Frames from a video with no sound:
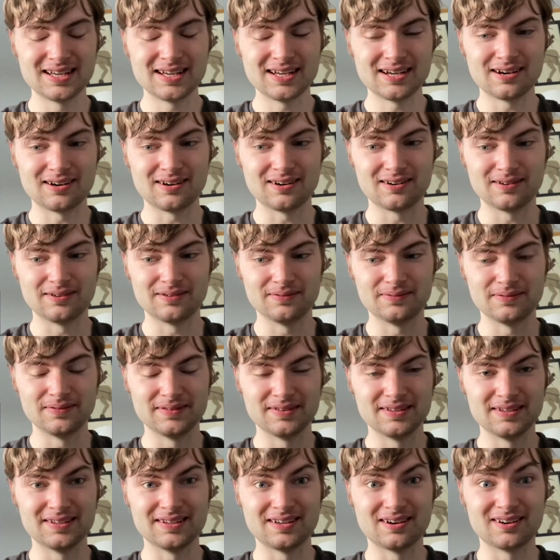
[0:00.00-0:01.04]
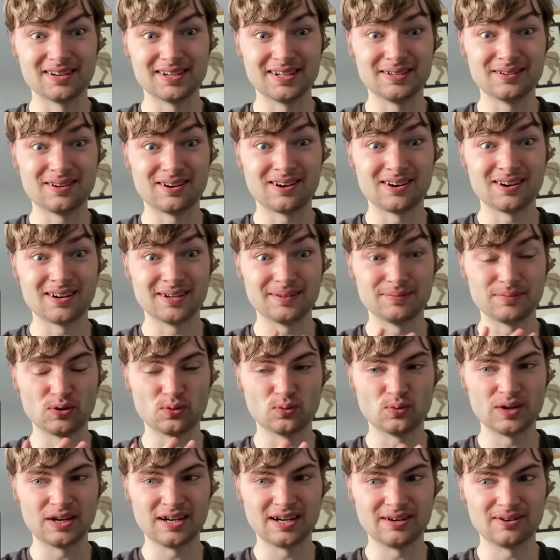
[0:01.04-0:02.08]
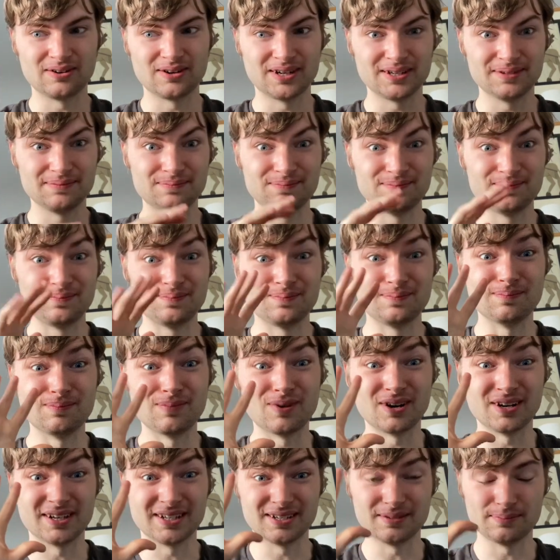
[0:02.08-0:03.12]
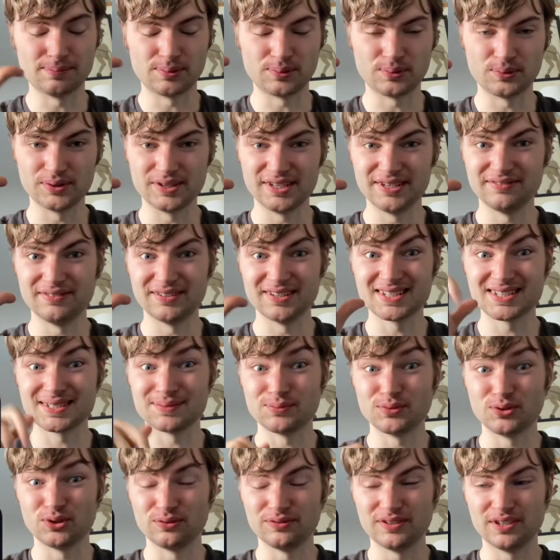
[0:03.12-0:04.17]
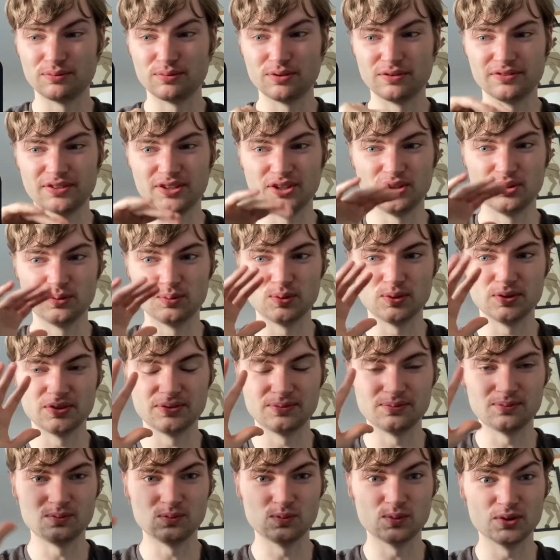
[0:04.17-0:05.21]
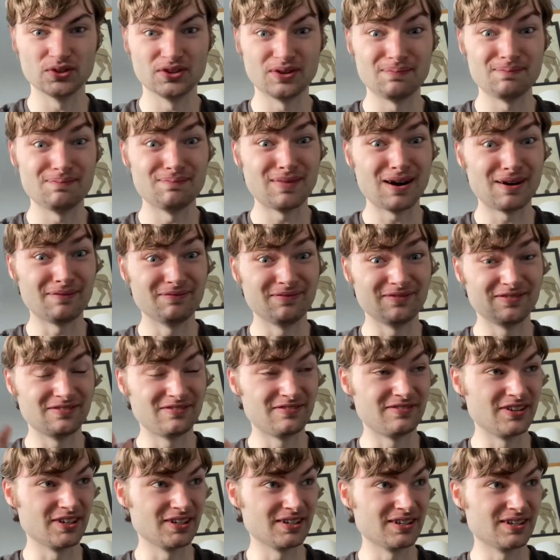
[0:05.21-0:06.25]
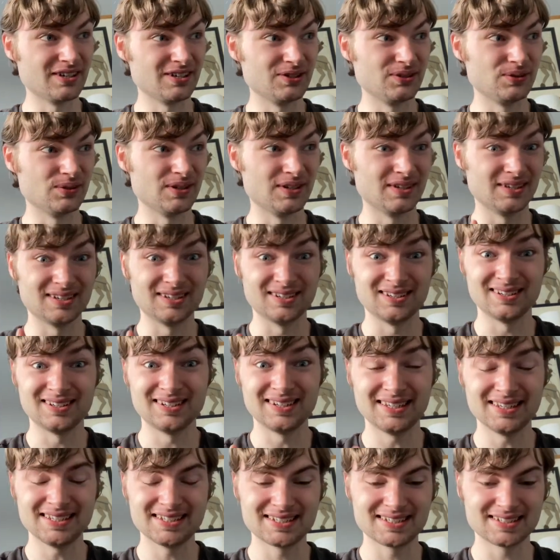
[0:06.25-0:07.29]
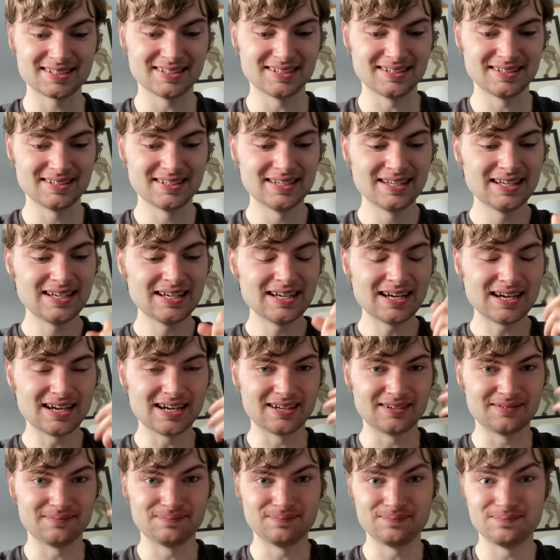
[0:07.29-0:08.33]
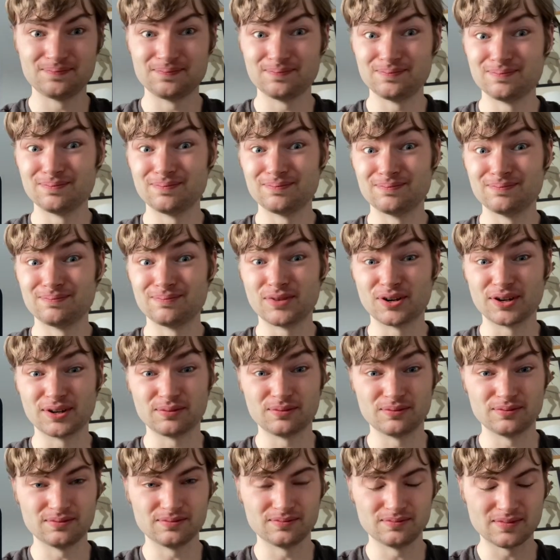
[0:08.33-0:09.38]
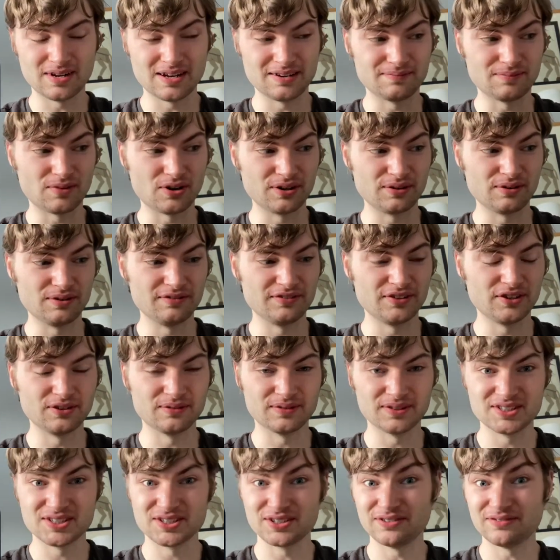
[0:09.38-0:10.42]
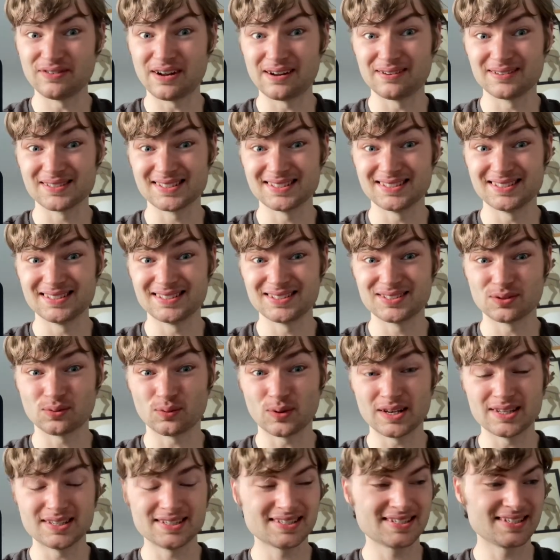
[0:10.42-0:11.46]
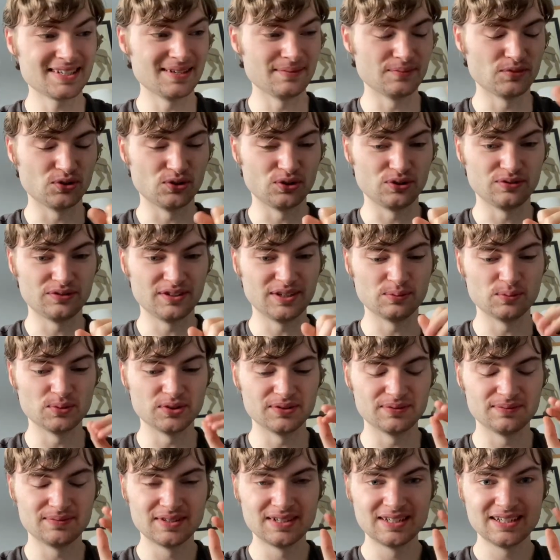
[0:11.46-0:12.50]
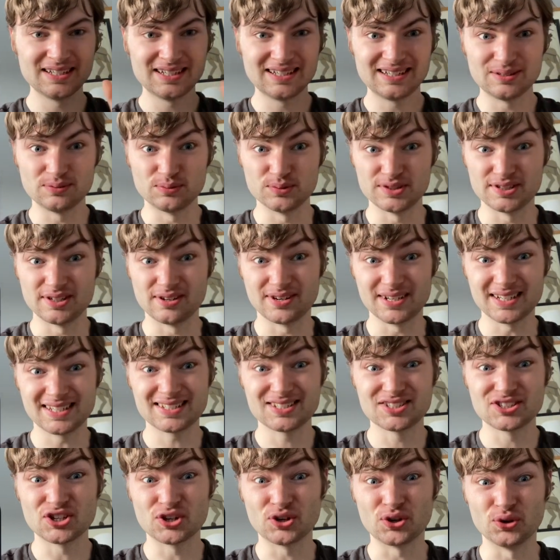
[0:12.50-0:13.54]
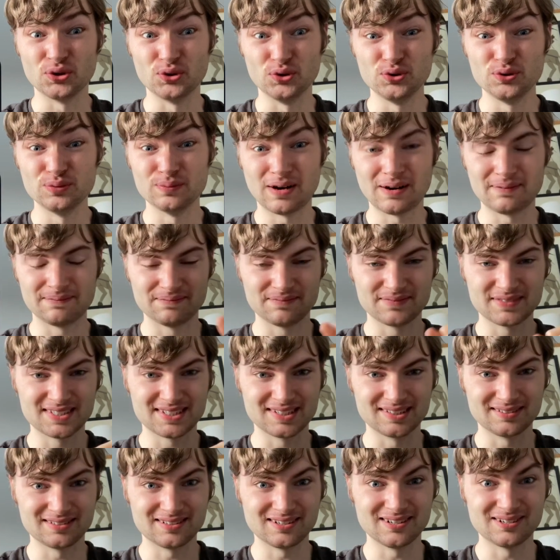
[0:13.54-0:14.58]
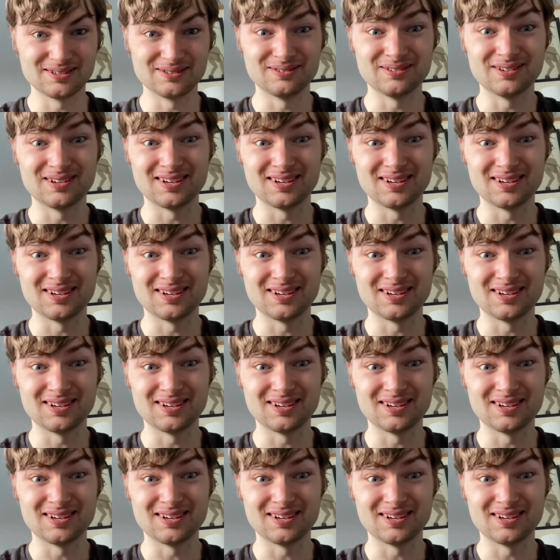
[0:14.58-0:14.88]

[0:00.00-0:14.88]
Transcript: I'm aware my previous movie review was a month ago at least, and my review of a 2020 movie was like 2 months ago.